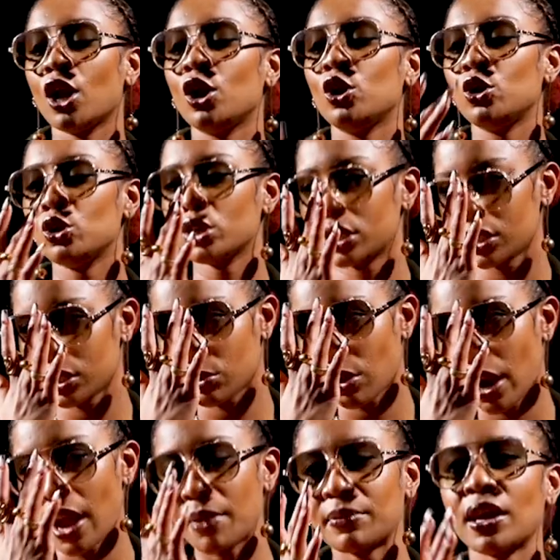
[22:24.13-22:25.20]
Lucas
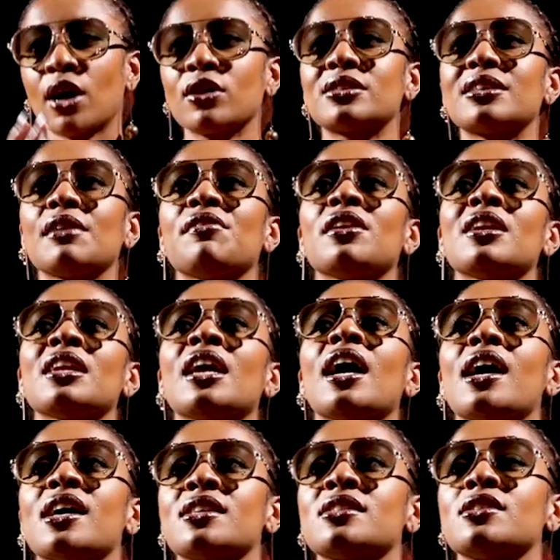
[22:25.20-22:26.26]
Graham, now 7
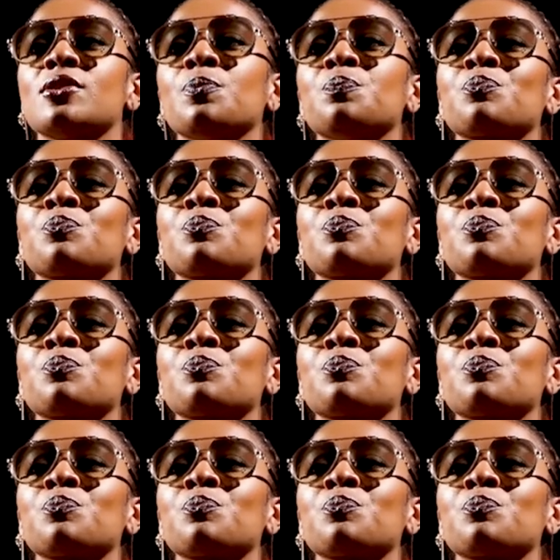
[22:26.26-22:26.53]
years